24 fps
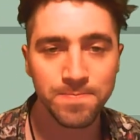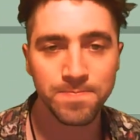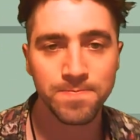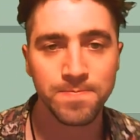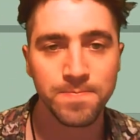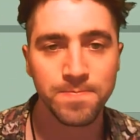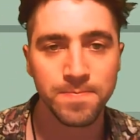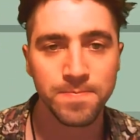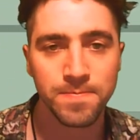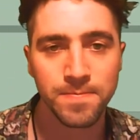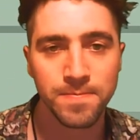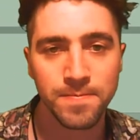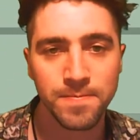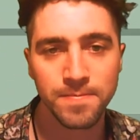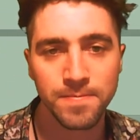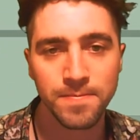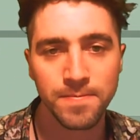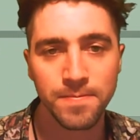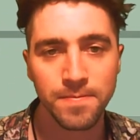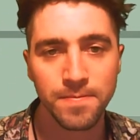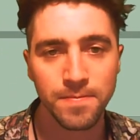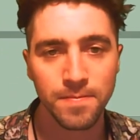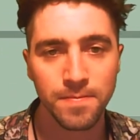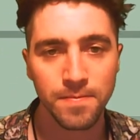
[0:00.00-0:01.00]

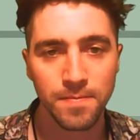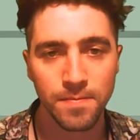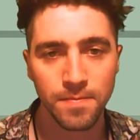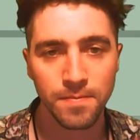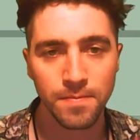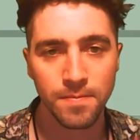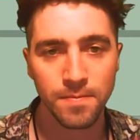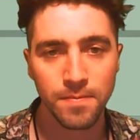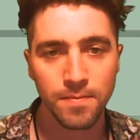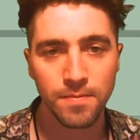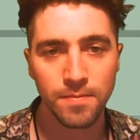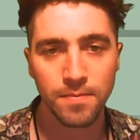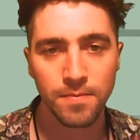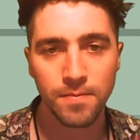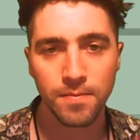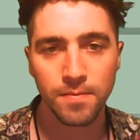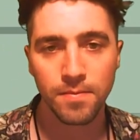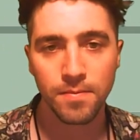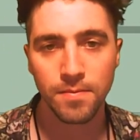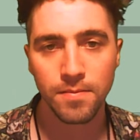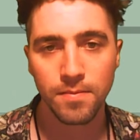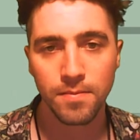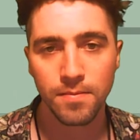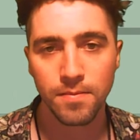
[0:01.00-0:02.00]

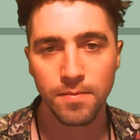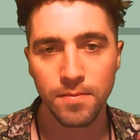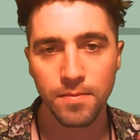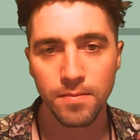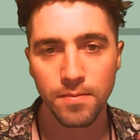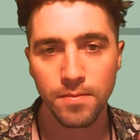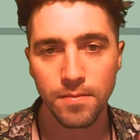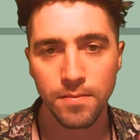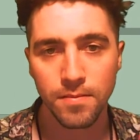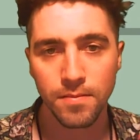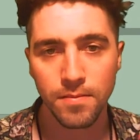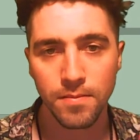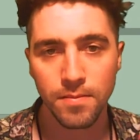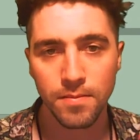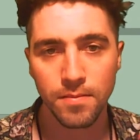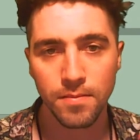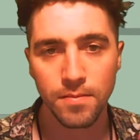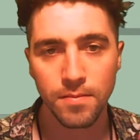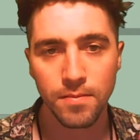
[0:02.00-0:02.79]
Nobody speaks.